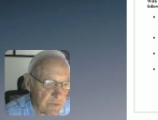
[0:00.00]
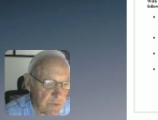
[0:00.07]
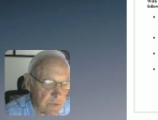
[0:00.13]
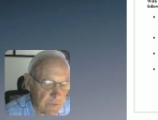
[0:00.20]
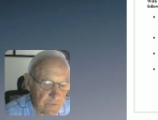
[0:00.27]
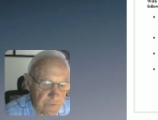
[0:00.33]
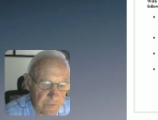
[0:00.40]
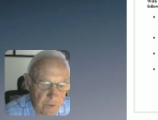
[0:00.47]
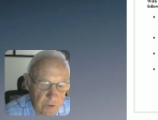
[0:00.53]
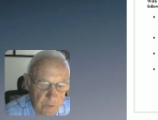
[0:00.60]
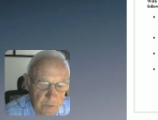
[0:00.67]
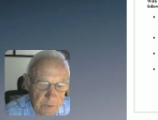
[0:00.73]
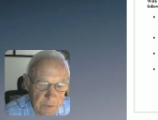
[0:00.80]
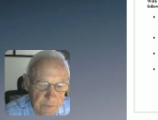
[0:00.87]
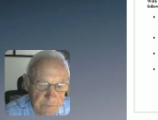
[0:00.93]
move
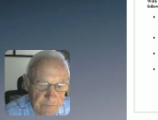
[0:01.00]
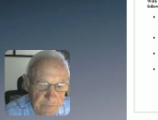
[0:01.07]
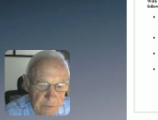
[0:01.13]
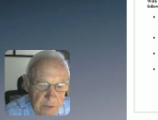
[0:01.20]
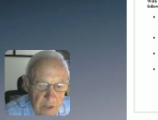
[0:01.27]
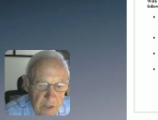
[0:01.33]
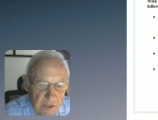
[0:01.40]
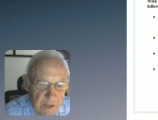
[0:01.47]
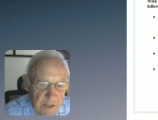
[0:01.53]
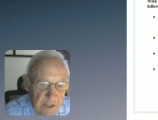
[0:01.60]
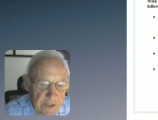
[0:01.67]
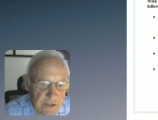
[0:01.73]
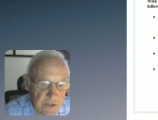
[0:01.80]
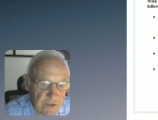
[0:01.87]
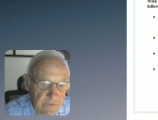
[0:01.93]
forward. A
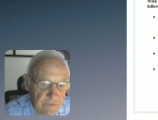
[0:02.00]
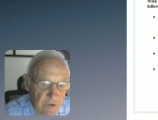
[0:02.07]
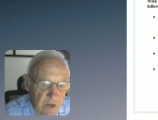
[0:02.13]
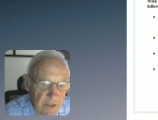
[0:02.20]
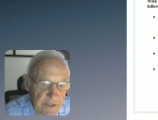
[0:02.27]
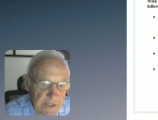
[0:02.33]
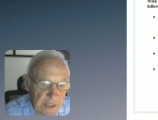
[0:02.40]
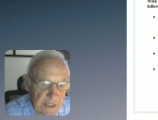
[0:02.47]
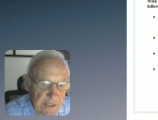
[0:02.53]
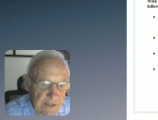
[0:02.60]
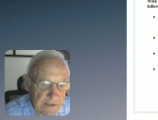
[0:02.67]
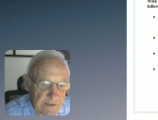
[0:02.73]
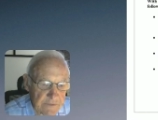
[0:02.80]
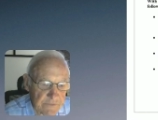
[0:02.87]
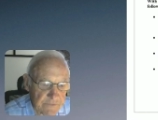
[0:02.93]
collection of raw
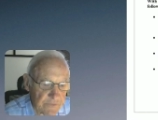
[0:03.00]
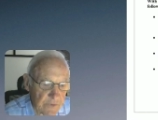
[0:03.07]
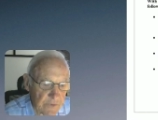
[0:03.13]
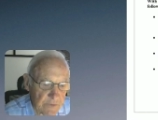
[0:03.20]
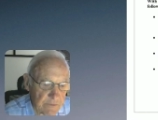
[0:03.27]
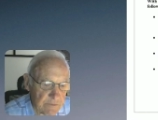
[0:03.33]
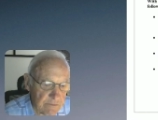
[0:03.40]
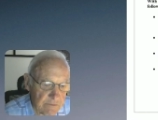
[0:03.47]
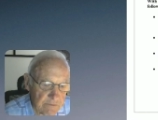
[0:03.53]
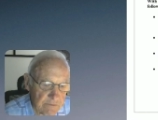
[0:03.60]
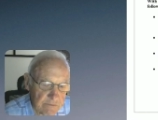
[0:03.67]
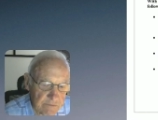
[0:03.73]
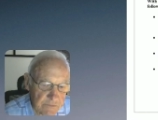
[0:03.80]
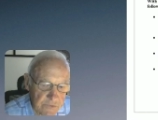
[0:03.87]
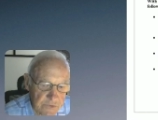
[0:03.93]
data from
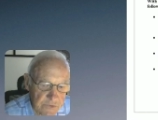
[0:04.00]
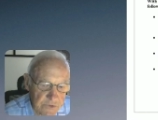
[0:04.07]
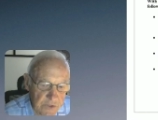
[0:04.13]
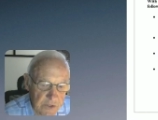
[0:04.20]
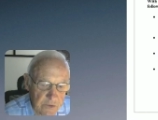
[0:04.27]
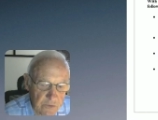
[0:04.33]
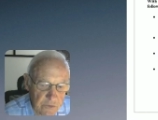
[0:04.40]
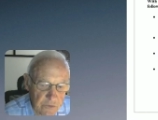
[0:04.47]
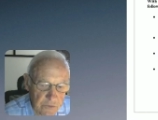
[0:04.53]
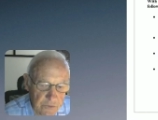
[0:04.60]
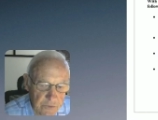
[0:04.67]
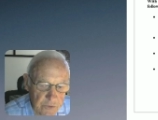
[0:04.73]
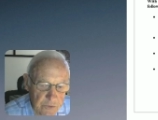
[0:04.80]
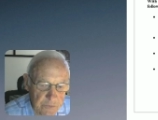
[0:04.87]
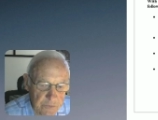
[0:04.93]
stakeholder
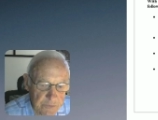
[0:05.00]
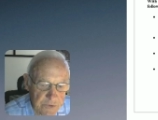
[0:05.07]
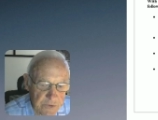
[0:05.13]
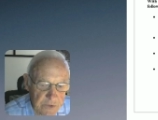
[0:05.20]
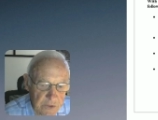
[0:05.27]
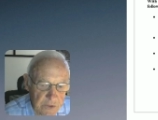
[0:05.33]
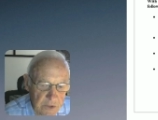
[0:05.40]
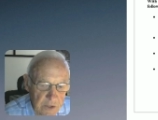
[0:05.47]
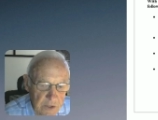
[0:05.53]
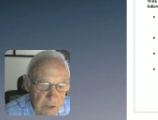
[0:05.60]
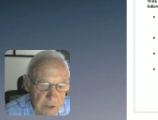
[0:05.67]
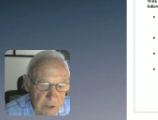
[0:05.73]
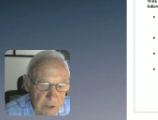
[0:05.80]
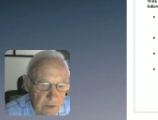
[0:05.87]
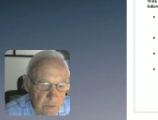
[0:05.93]
groups
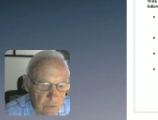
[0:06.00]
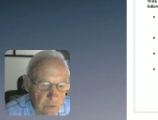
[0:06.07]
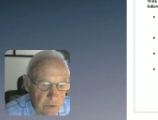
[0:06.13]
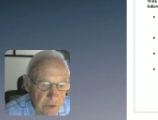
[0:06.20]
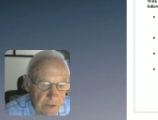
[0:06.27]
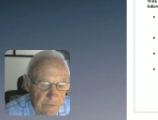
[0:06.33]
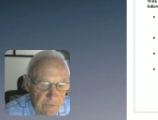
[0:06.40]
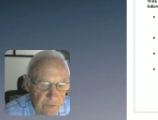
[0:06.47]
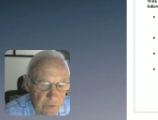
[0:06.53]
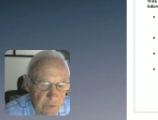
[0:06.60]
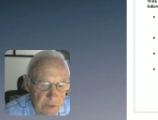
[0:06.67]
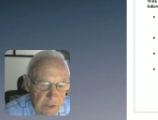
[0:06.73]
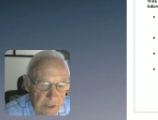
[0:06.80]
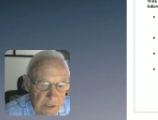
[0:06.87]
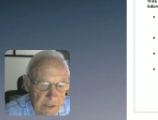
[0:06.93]
will give you
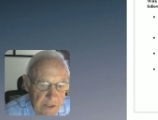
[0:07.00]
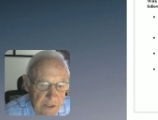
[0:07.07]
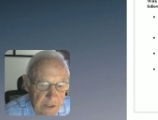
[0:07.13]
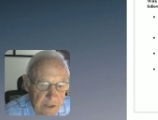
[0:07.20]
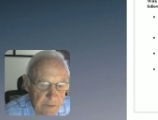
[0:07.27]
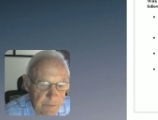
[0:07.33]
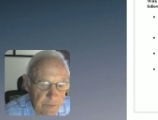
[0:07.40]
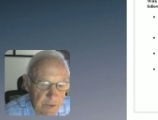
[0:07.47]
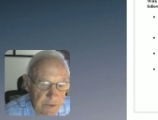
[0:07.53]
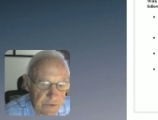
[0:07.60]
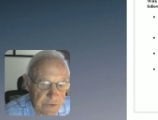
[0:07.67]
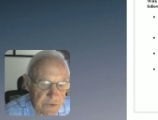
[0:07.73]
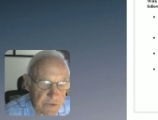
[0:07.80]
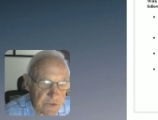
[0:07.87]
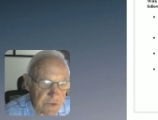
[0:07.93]
an idea of the
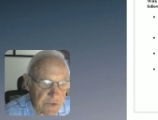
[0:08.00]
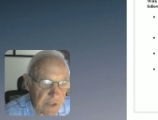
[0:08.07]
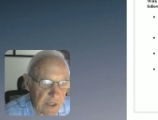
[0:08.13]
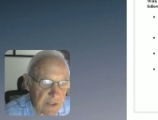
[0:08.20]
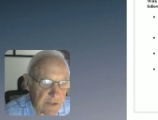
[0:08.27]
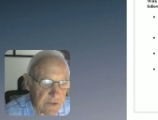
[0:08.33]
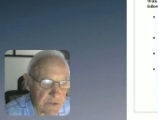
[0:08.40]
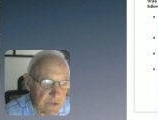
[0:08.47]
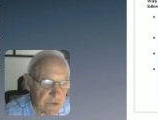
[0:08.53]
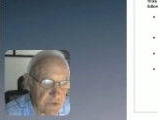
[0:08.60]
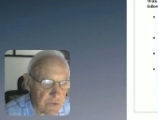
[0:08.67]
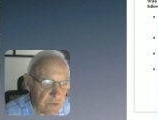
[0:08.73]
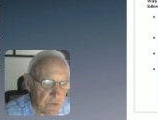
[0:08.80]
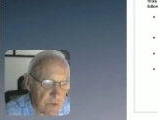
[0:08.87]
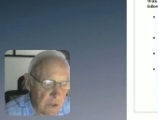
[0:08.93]
present status.
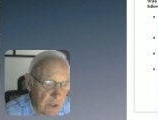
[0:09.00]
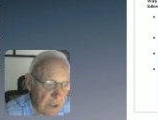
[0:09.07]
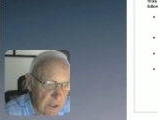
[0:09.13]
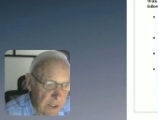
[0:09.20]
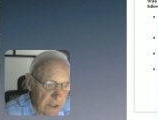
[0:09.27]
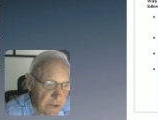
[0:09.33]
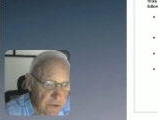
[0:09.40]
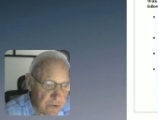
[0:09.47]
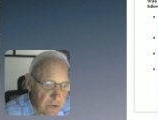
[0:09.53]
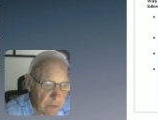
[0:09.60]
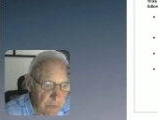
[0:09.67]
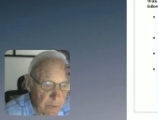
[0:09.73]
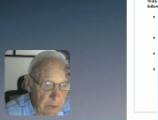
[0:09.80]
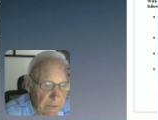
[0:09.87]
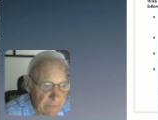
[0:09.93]
So each
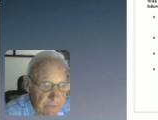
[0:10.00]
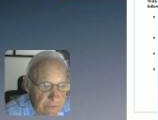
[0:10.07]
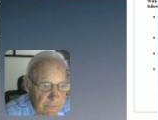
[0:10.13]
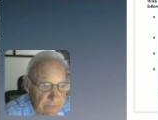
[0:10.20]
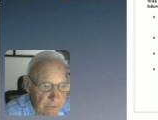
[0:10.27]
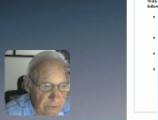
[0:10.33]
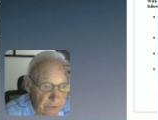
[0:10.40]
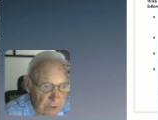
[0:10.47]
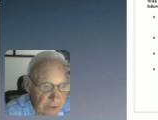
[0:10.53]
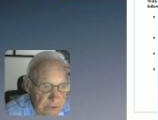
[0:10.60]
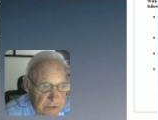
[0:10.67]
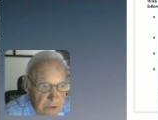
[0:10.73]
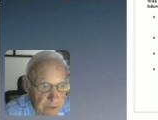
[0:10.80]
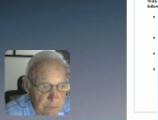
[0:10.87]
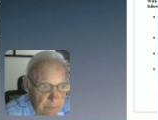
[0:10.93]
group will have different
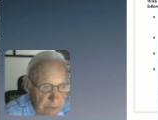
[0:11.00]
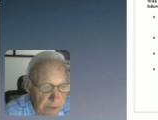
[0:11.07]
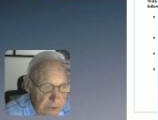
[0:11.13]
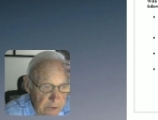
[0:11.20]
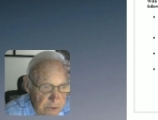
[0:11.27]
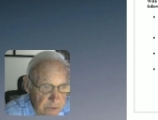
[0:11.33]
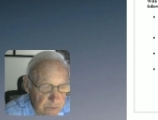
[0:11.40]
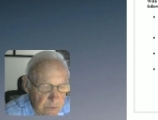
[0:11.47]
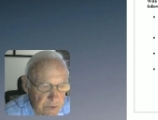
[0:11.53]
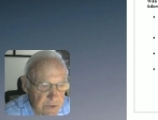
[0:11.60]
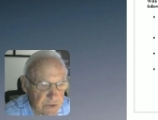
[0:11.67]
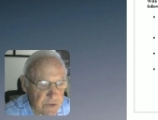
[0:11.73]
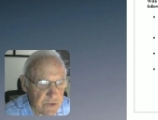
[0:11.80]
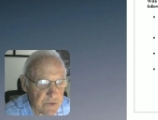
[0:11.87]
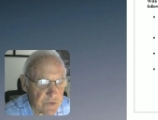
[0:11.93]
thoughts and opinions
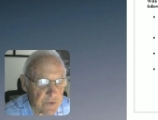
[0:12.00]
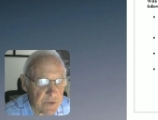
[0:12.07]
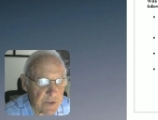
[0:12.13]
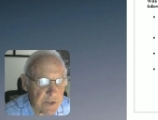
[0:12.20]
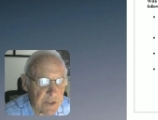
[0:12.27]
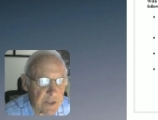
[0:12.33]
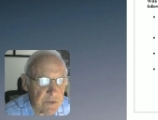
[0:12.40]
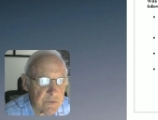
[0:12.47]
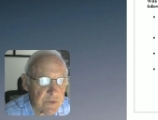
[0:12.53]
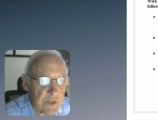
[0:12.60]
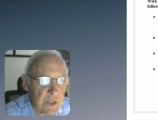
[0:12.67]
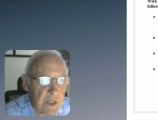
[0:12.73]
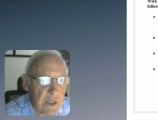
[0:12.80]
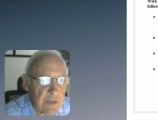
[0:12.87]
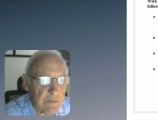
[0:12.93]
once it's sorted out,
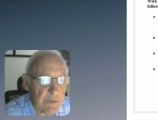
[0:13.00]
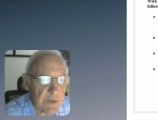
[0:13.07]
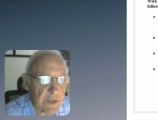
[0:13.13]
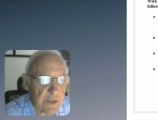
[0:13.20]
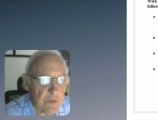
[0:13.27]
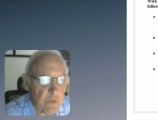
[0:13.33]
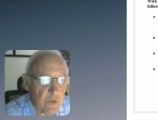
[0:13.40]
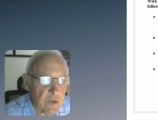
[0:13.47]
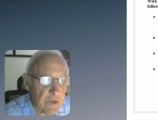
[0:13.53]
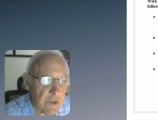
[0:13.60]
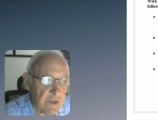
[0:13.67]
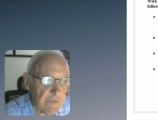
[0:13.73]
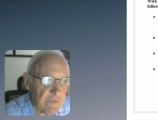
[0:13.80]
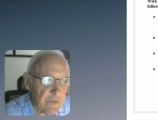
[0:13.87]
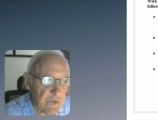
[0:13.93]
but it will
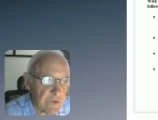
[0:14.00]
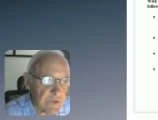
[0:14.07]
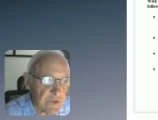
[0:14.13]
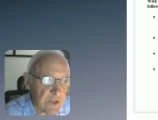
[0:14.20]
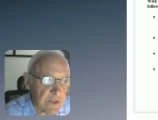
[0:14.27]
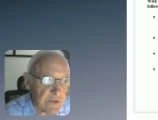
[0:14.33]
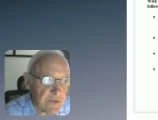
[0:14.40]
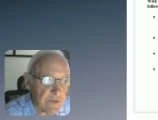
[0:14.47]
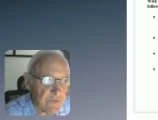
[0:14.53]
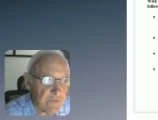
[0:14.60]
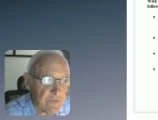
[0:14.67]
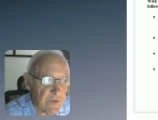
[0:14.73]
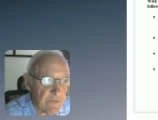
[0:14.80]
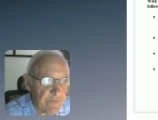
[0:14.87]
give you a sense of